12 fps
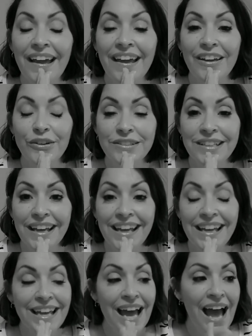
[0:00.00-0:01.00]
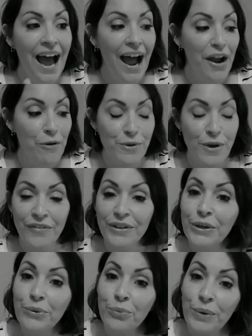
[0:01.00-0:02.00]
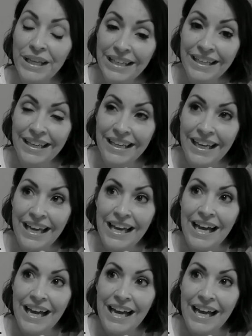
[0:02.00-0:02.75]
a good day. I hope you have a good week.